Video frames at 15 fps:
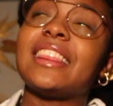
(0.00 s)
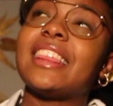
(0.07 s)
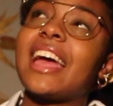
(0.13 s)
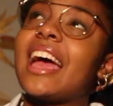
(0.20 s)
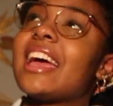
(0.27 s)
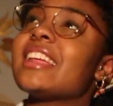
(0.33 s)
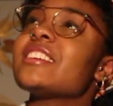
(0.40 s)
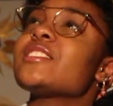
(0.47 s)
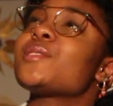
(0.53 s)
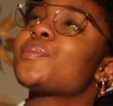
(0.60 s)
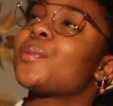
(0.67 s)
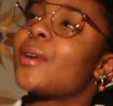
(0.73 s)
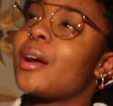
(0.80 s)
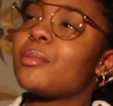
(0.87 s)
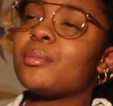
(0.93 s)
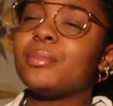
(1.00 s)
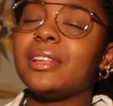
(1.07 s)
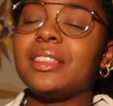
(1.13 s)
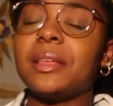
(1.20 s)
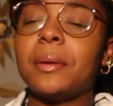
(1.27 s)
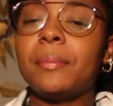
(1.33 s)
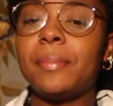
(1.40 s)
that is probably
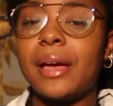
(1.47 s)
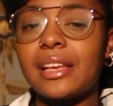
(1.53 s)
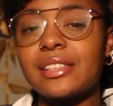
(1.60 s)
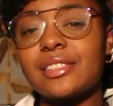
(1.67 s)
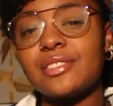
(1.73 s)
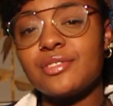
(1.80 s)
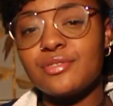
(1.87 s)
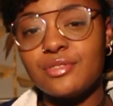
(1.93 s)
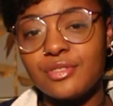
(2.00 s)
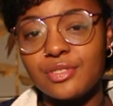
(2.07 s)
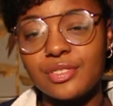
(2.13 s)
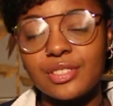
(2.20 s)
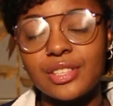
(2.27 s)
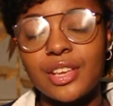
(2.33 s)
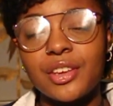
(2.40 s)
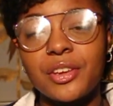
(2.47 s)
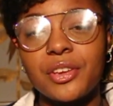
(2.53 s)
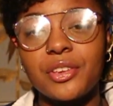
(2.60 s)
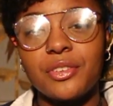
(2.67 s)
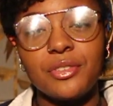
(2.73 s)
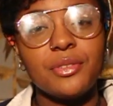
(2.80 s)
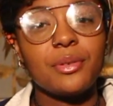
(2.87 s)
the best news
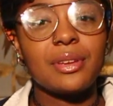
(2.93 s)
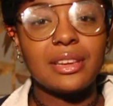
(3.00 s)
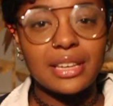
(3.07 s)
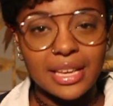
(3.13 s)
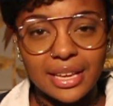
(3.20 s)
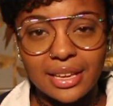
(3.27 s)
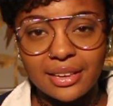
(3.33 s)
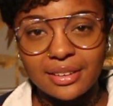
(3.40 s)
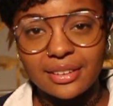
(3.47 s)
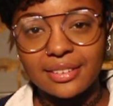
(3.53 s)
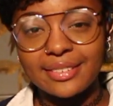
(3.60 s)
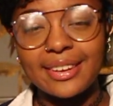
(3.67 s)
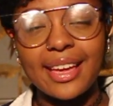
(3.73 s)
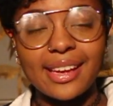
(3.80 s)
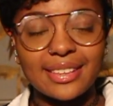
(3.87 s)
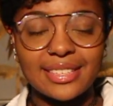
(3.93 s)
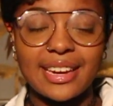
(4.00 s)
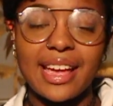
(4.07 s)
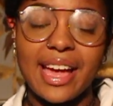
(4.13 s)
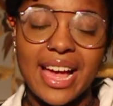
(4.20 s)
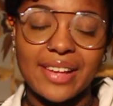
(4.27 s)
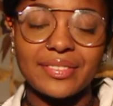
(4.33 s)
you can get next
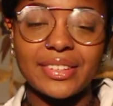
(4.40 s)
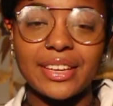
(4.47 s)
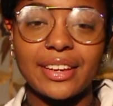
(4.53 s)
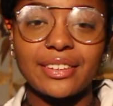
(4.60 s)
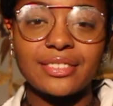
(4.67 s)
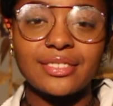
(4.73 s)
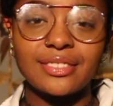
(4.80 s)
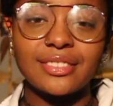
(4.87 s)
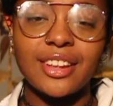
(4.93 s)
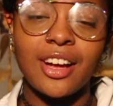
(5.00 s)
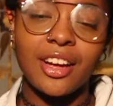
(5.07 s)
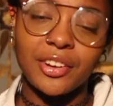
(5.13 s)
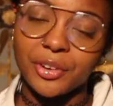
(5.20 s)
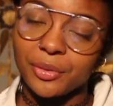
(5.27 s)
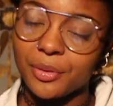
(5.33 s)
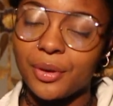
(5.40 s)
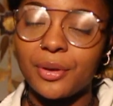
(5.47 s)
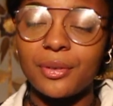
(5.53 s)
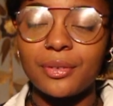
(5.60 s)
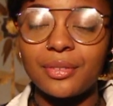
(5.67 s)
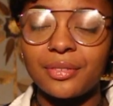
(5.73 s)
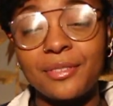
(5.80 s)
to having honor roll.